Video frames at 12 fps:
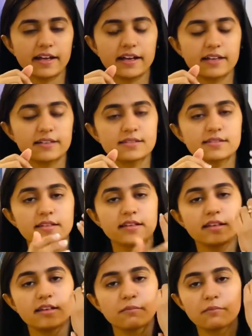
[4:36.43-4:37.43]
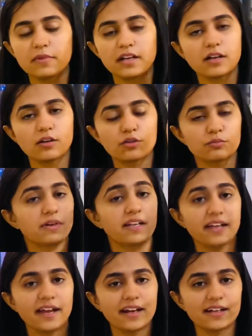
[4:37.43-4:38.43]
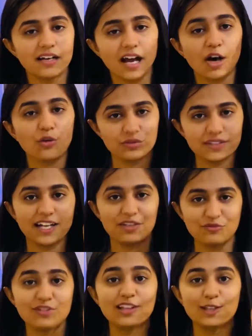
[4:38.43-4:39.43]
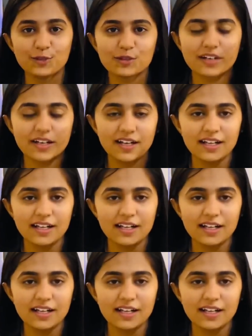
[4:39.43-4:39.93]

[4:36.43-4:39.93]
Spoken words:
and see on my hand how that will look.